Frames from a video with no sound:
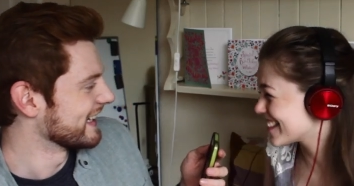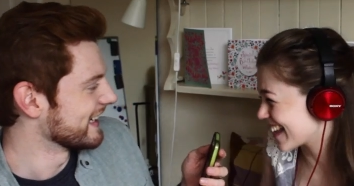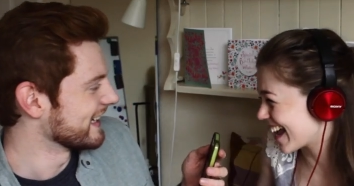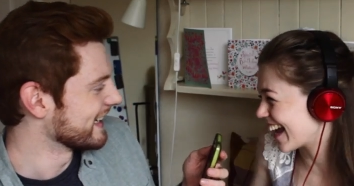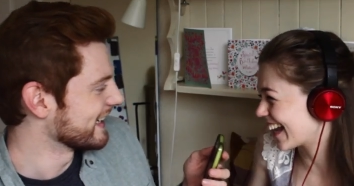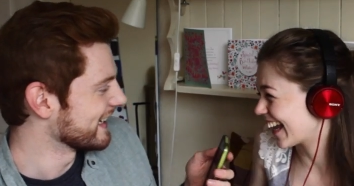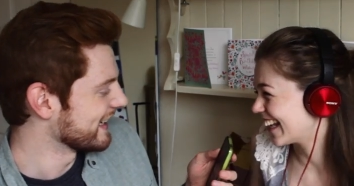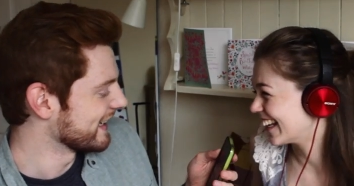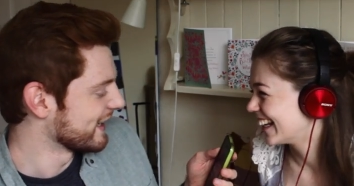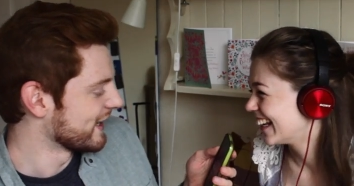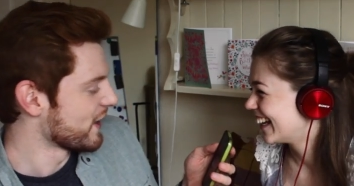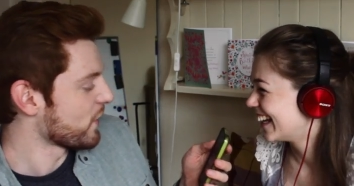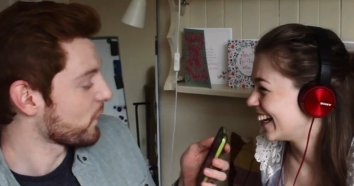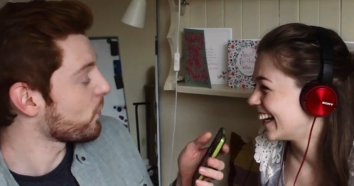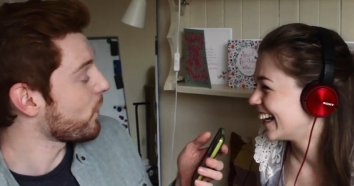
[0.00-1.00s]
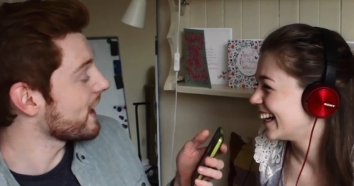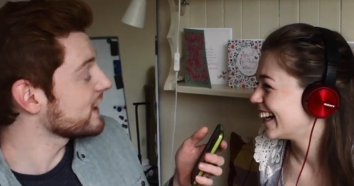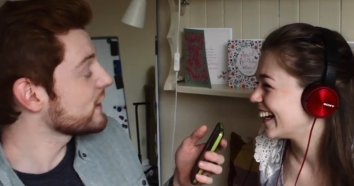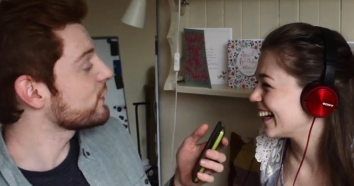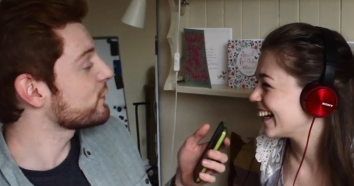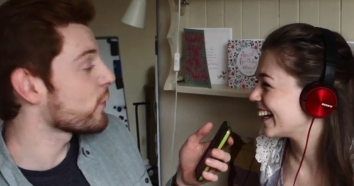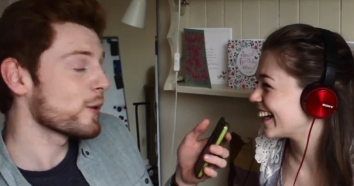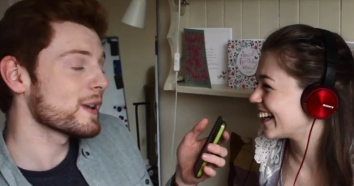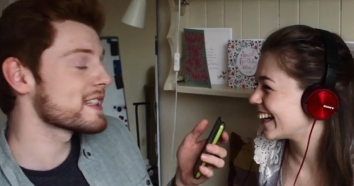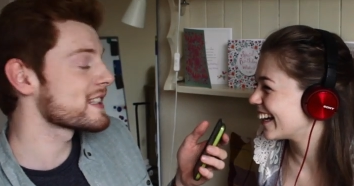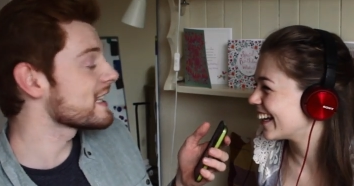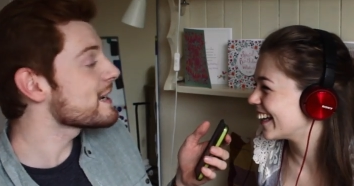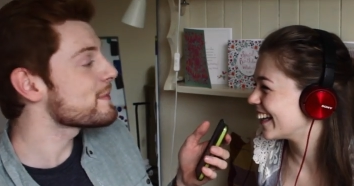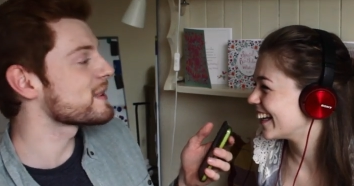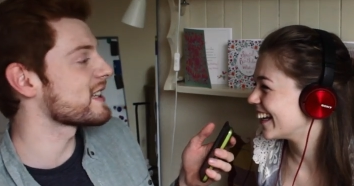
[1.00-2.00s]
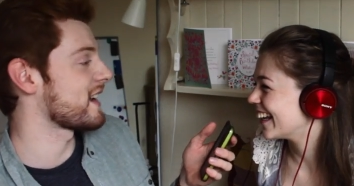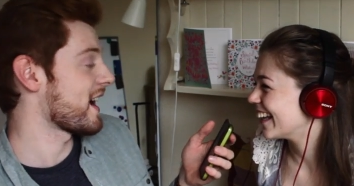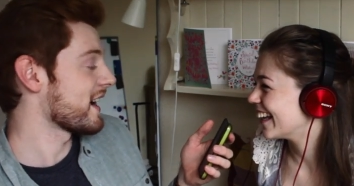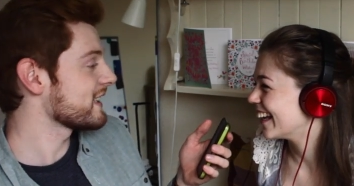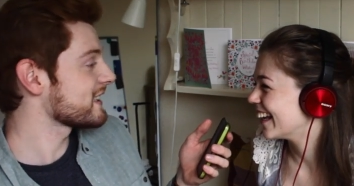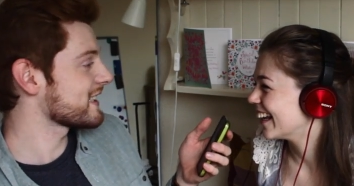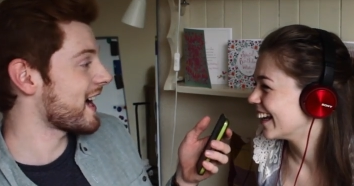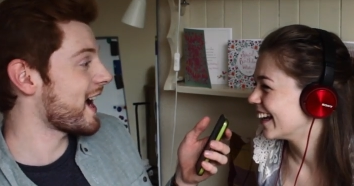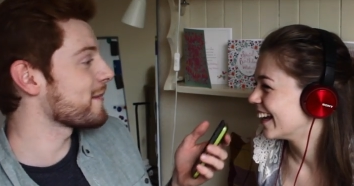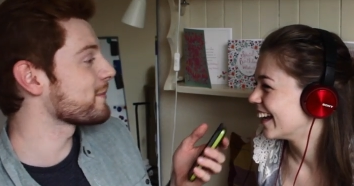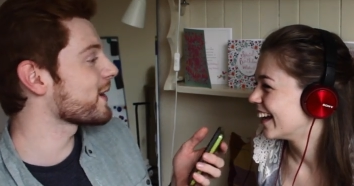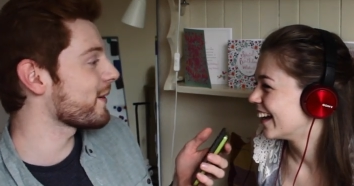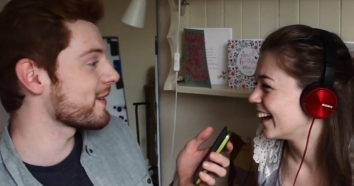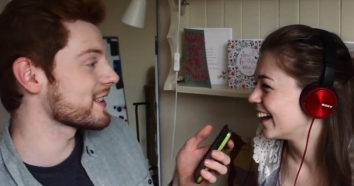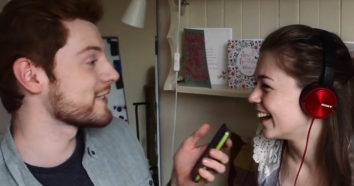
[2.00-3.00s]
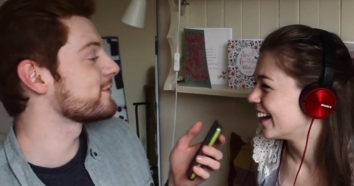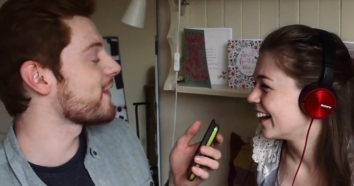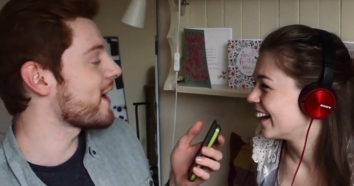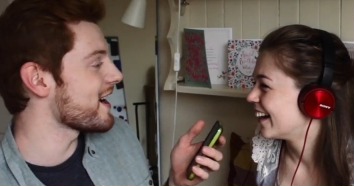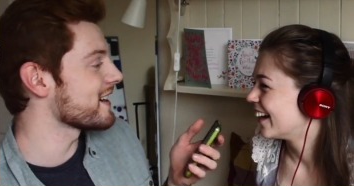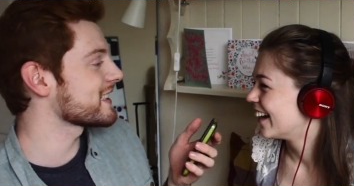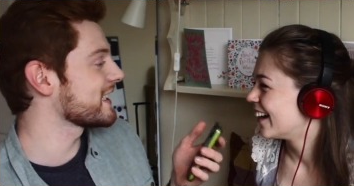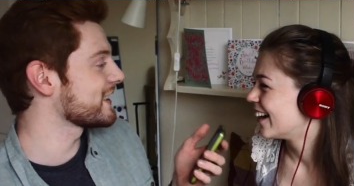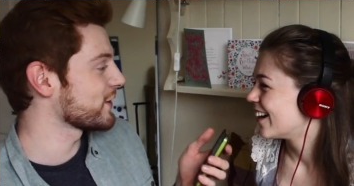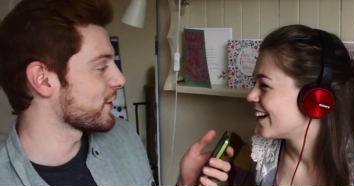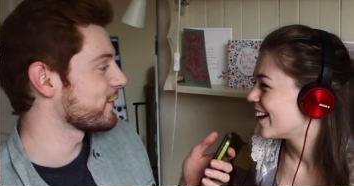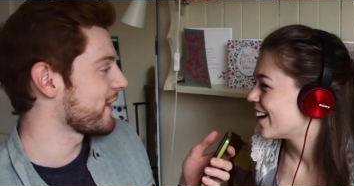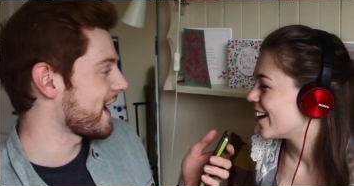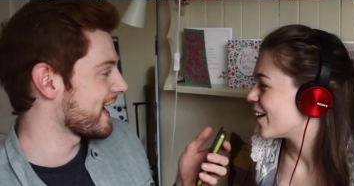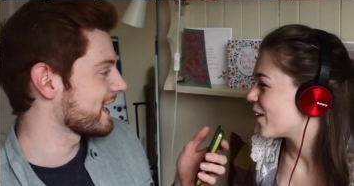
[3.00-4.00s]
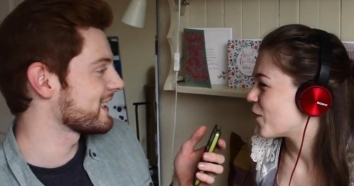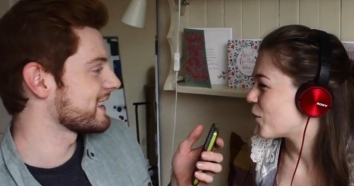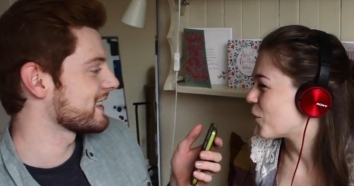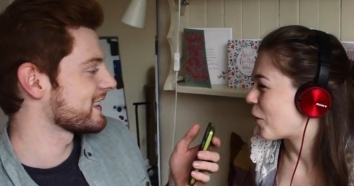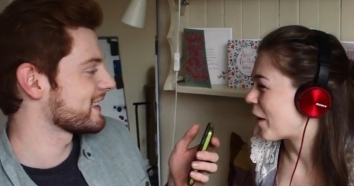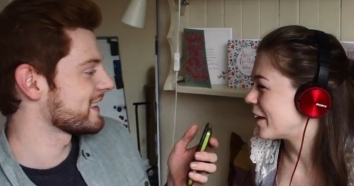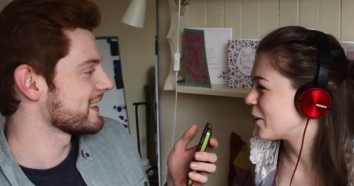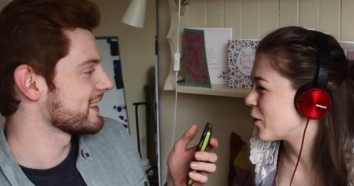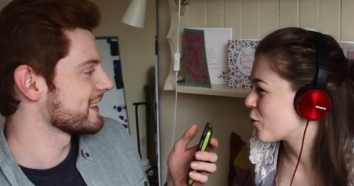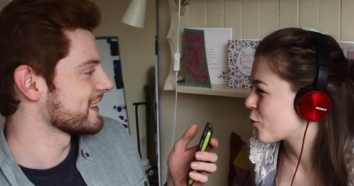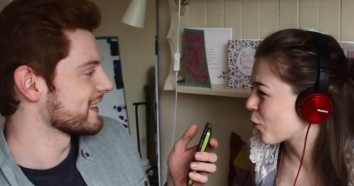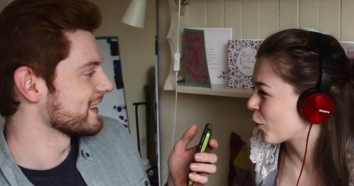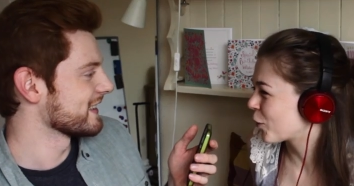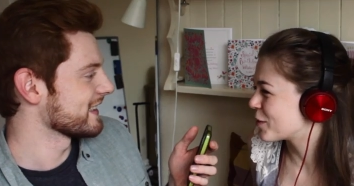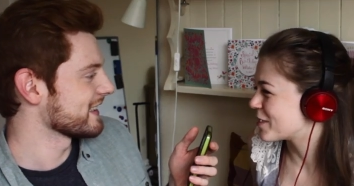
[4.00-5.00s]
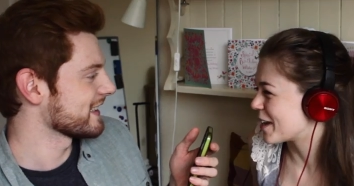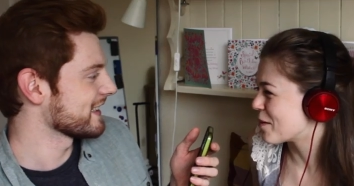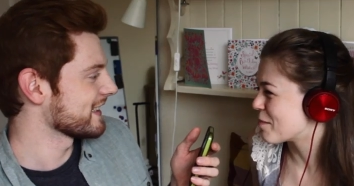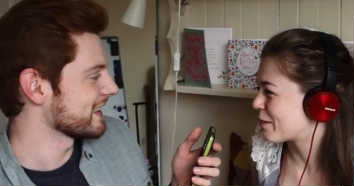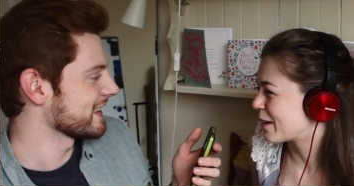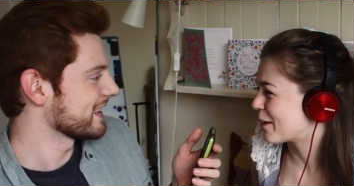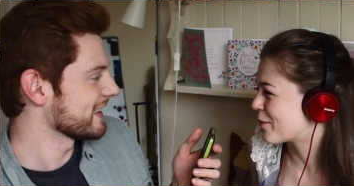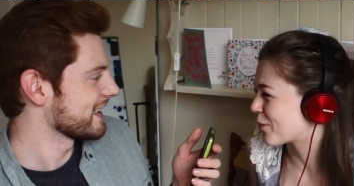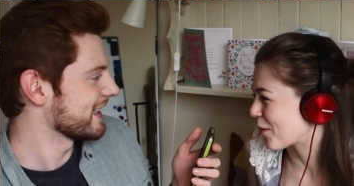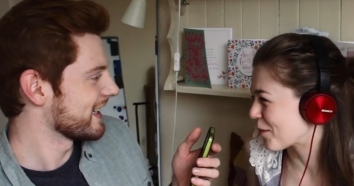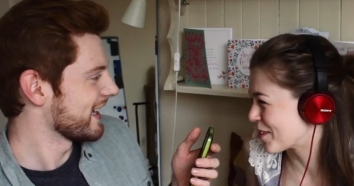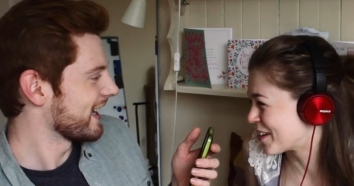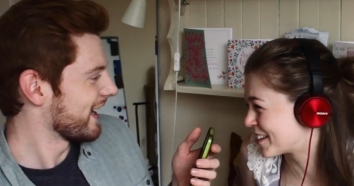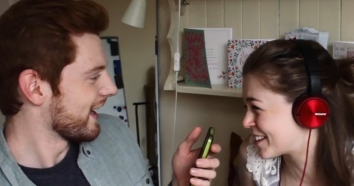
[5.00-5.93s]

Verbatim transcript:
Speaker 1: Say it again.
Speaker 2: When you fall asleep tonight, I'm going to fart in your face.
Speaker 1: When you fall deeply from the